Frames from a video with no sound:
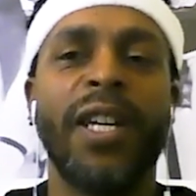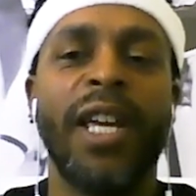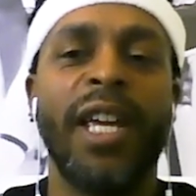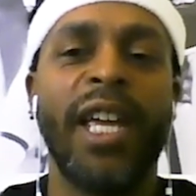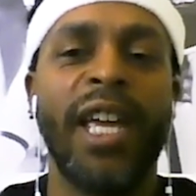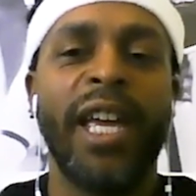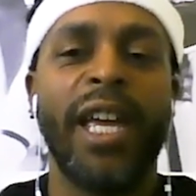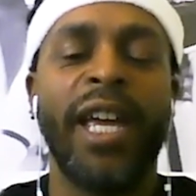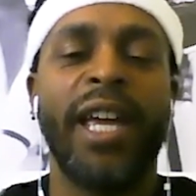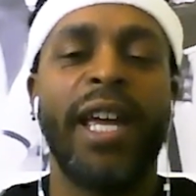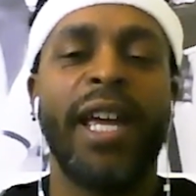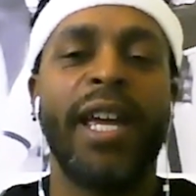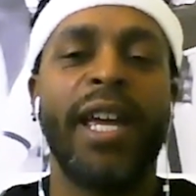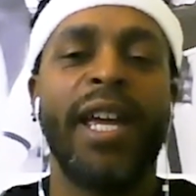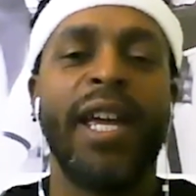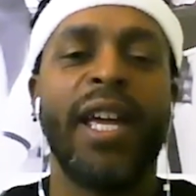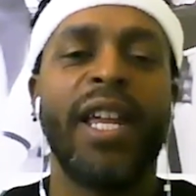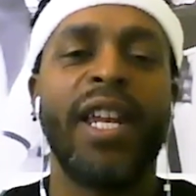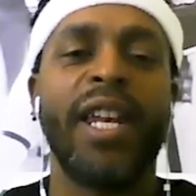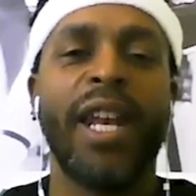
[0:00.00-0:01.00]
Mm-hmm.
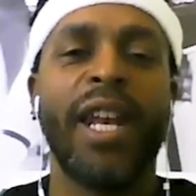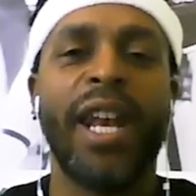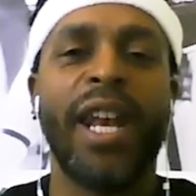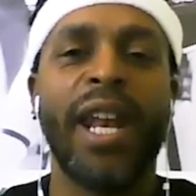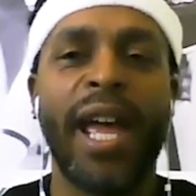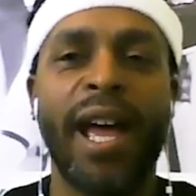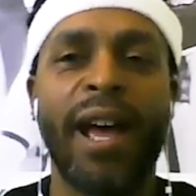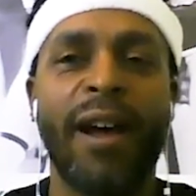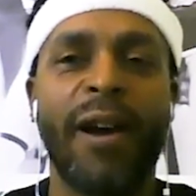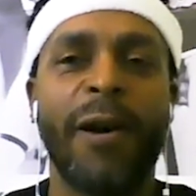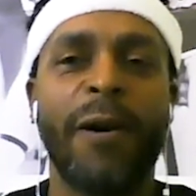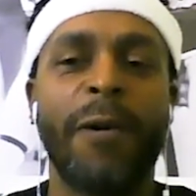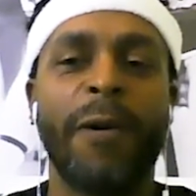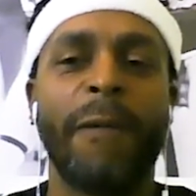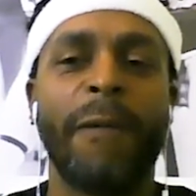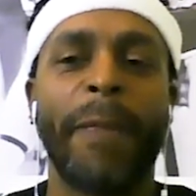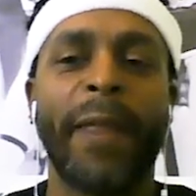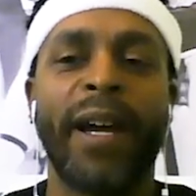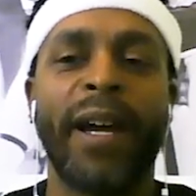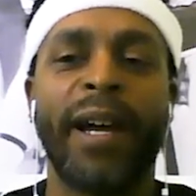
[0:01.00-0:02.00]
And now
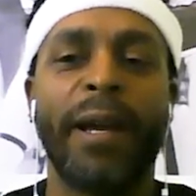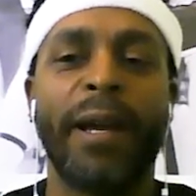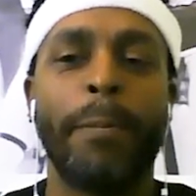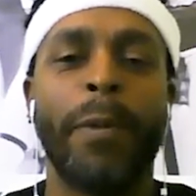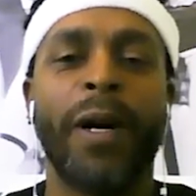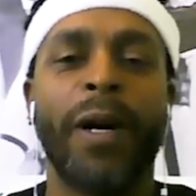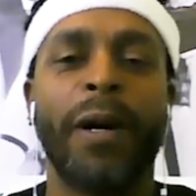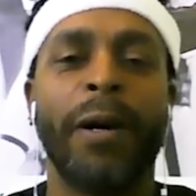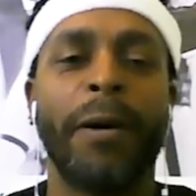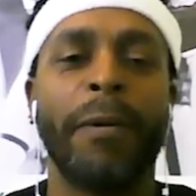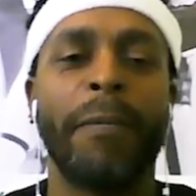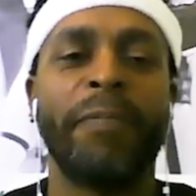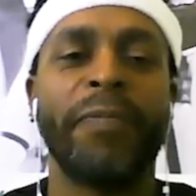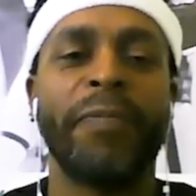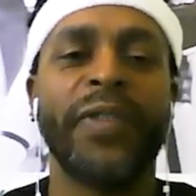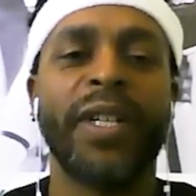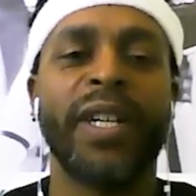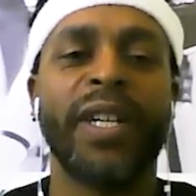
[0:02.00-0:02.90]
I'm,